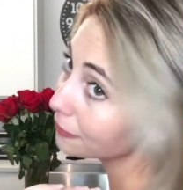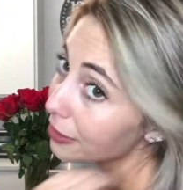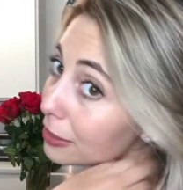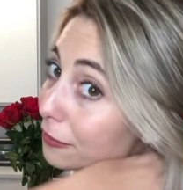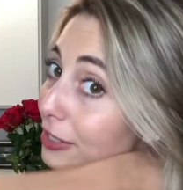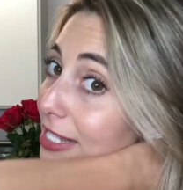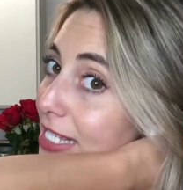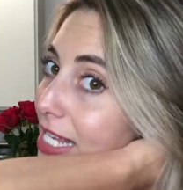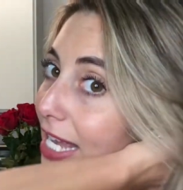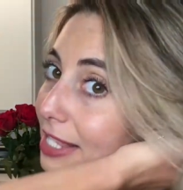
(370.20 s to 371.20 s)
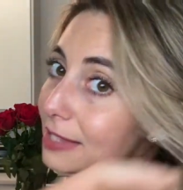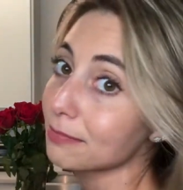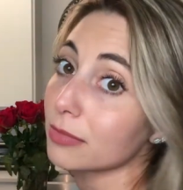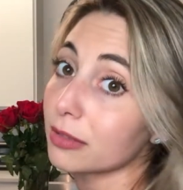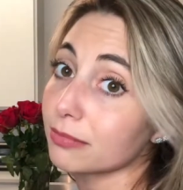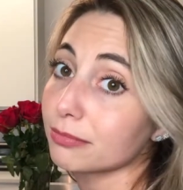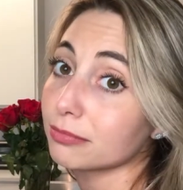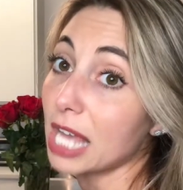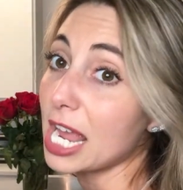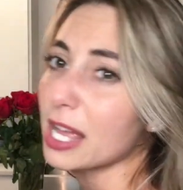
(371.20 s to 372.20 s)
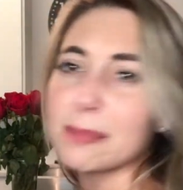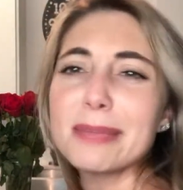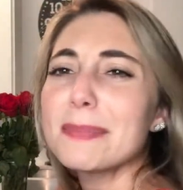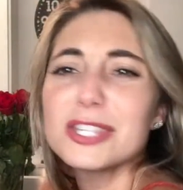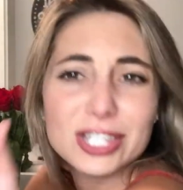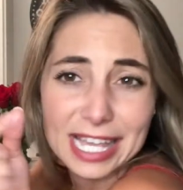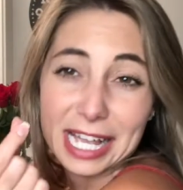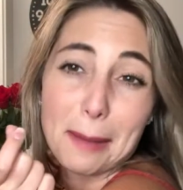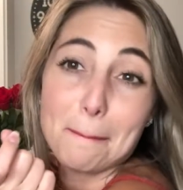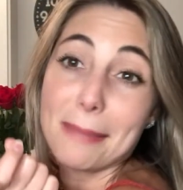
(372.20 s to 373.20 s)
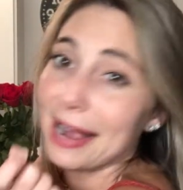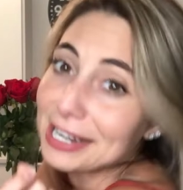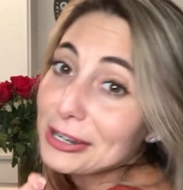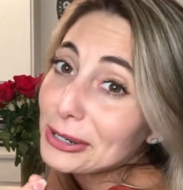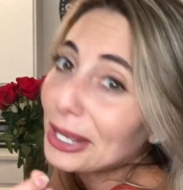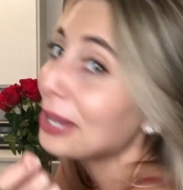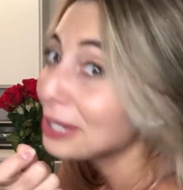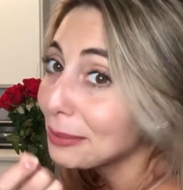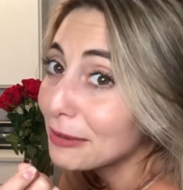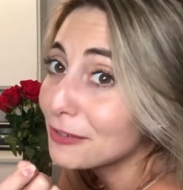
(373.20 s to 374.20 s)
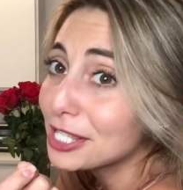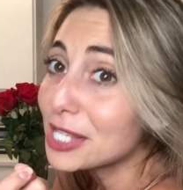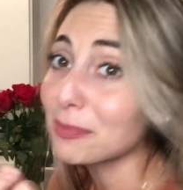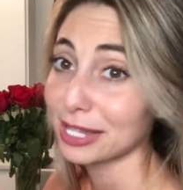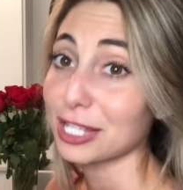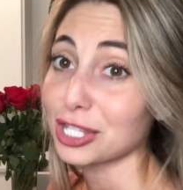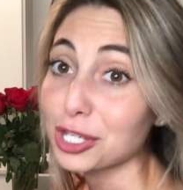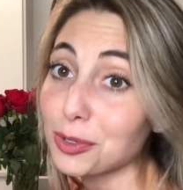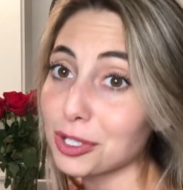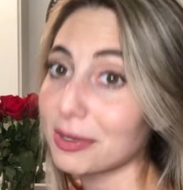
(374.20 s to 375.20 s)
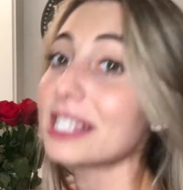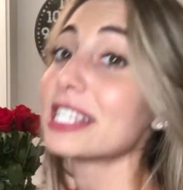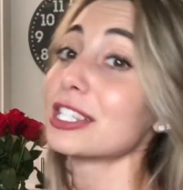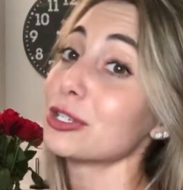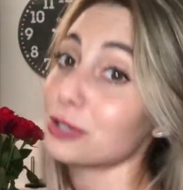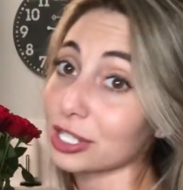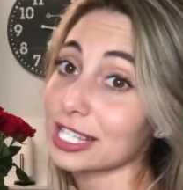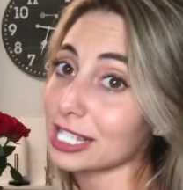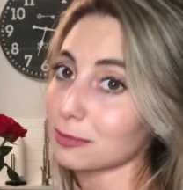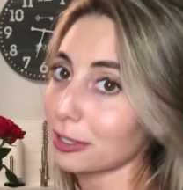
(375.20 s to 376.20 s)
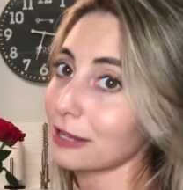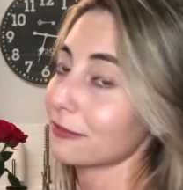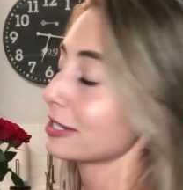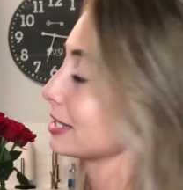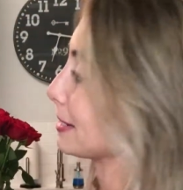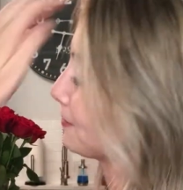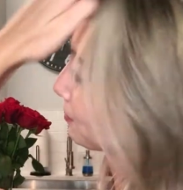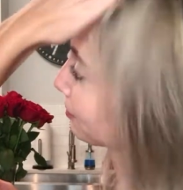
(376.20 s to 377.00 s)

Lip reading: very frizzy. It's maybe just like a little bit frizzy, but that's huge because it usually is pretty frizzy.